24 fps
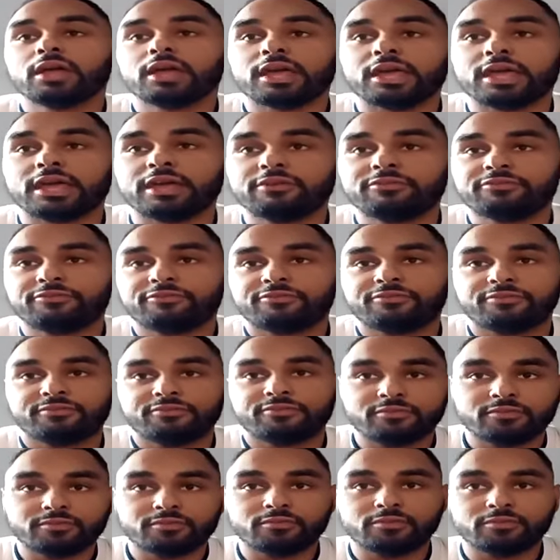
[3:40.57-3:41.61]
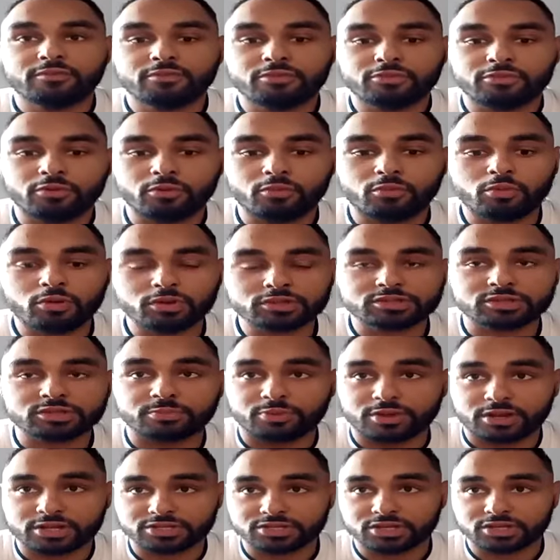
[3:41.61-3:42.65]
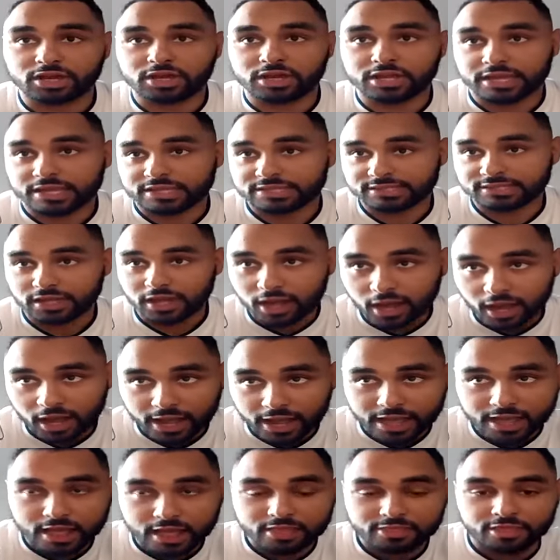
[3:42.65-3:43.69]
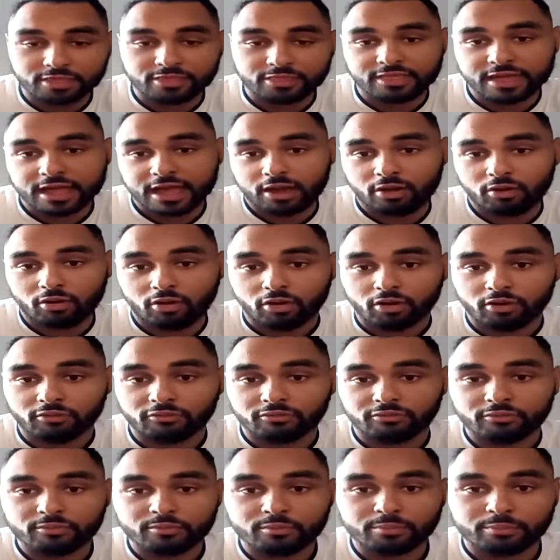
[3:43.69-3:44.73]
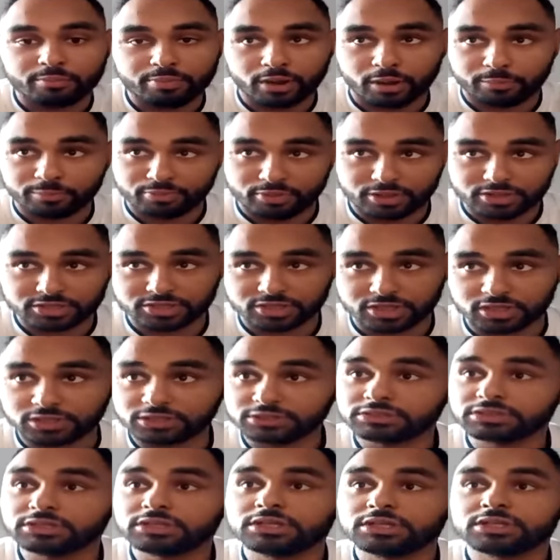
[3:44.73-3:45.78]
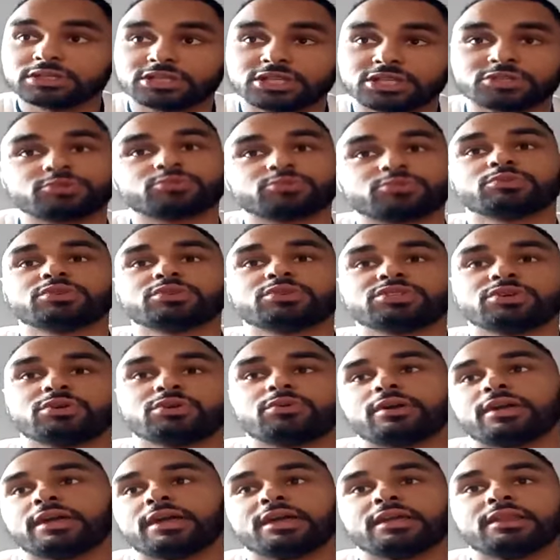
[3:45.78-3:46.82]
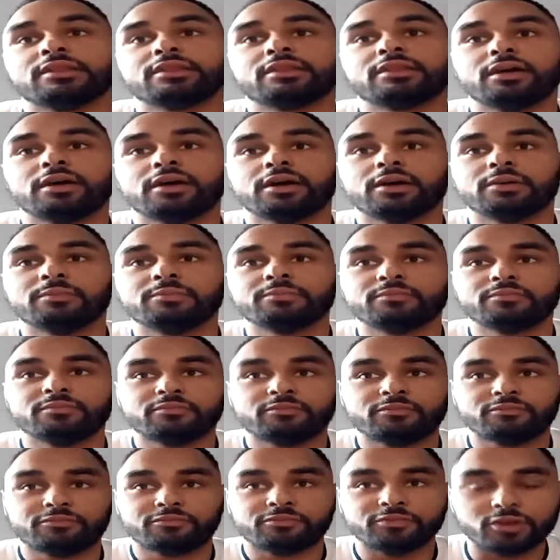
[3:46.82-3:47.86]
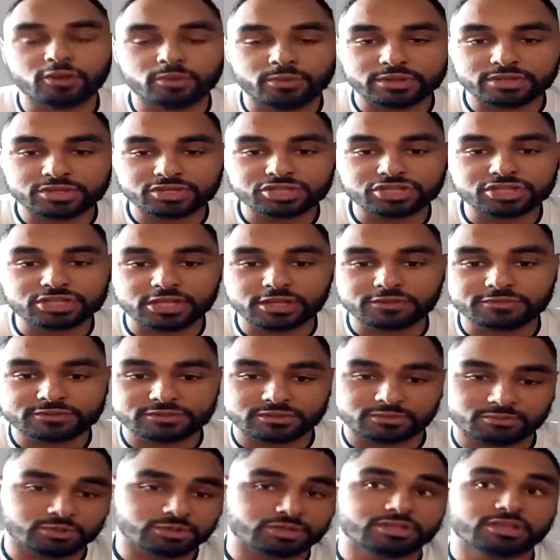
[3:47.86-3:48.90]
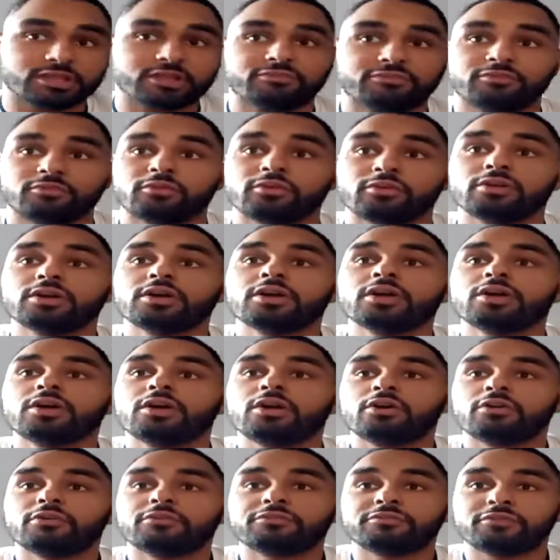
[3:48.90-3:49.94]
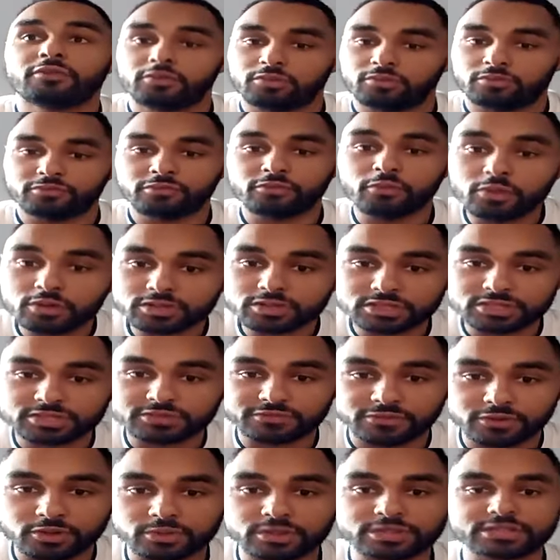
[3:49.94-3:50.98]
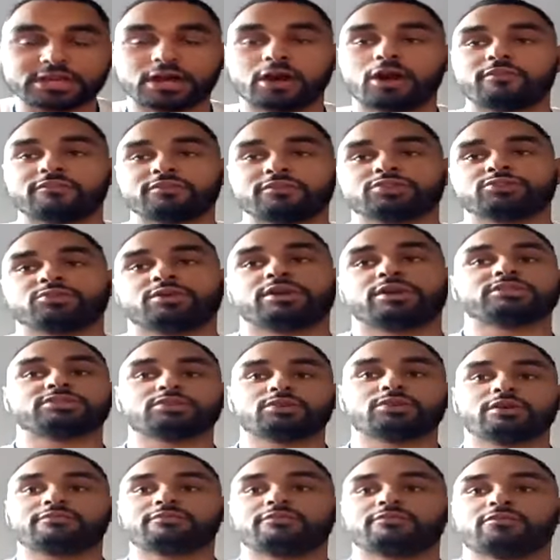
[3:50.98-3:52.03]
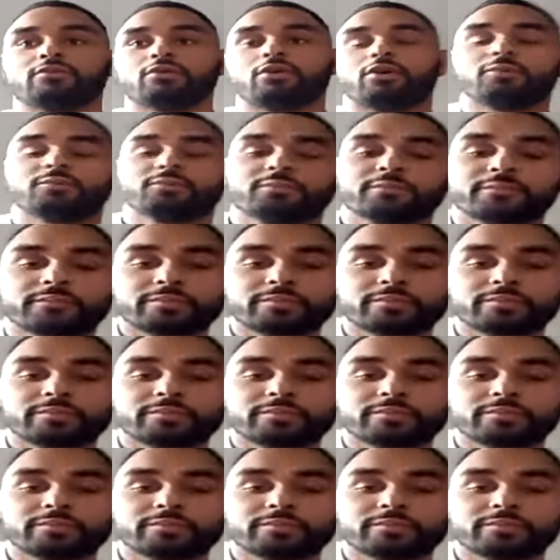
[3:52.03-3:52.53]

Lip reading: if the water pressure is higher than that of blood pressure, this will result in fluid shifts, which therefore forces fluid out of a joint. So if you've got